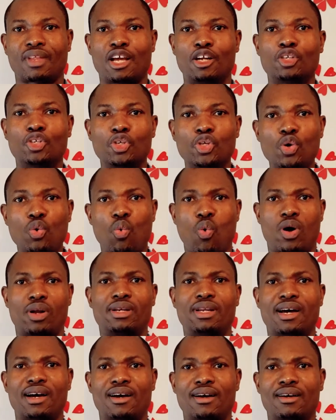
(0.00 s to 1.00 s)
Do you
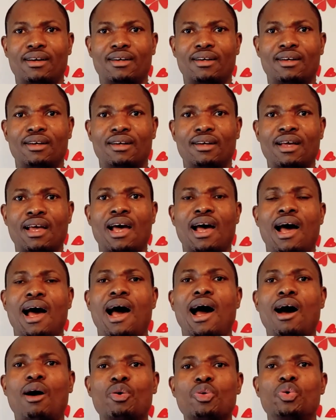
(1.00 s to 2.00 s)
wonder
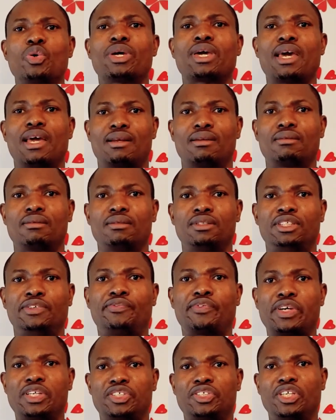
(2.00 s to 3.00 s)
how you can
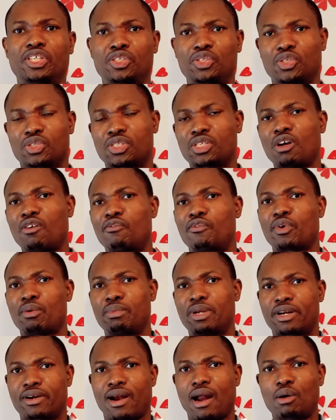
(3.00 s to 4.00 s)
differentiate yourself from
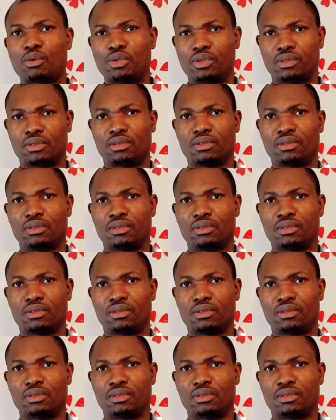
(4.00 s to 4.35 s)
the crowd?